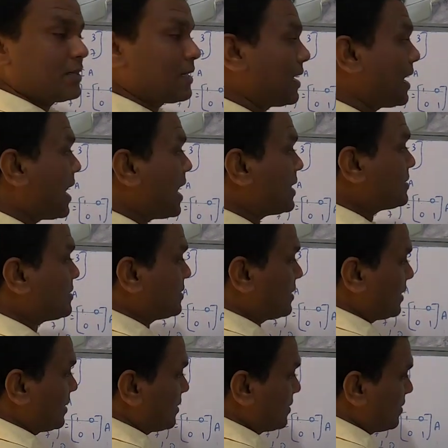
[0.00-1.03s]
2. The last
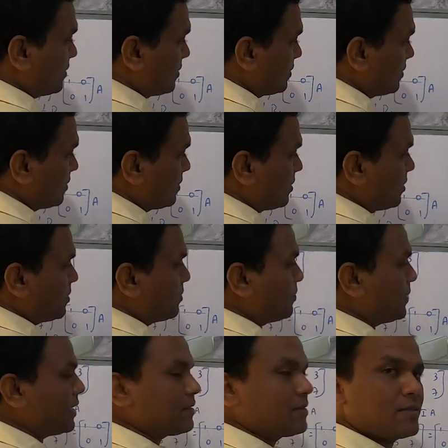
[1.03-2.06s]
thing,
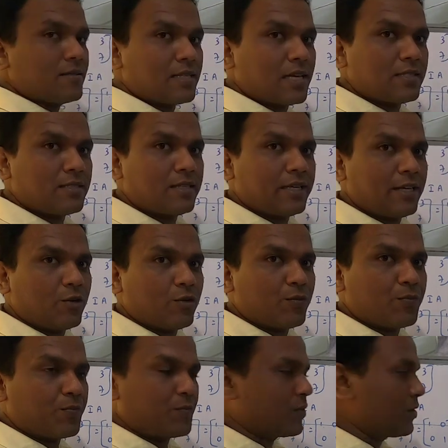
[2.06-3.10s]
make this as 0.
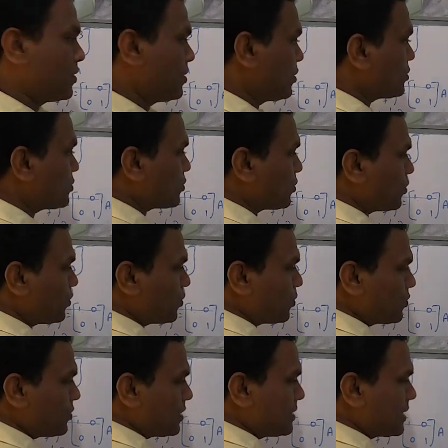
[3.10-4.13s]

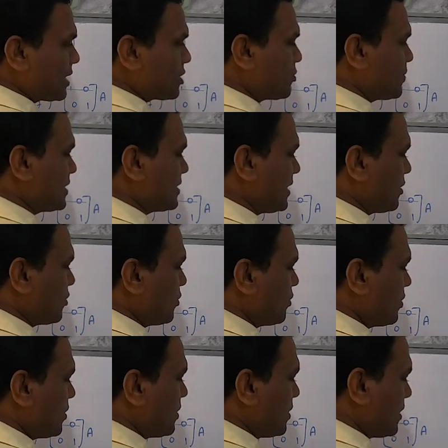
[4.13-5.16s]
So this has to be
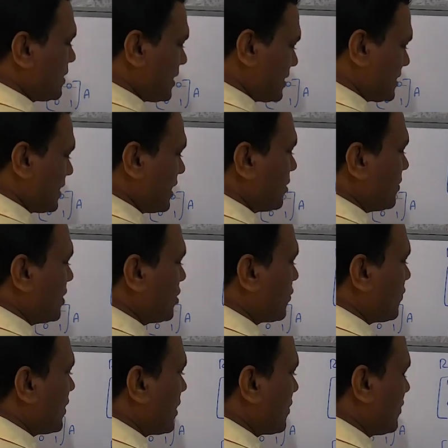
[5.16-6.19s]
0. That's an element
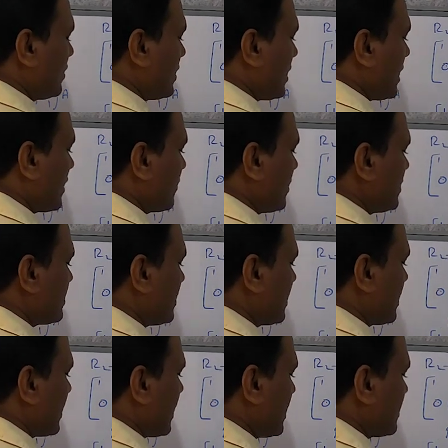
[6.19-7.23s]
of R1. R1 is written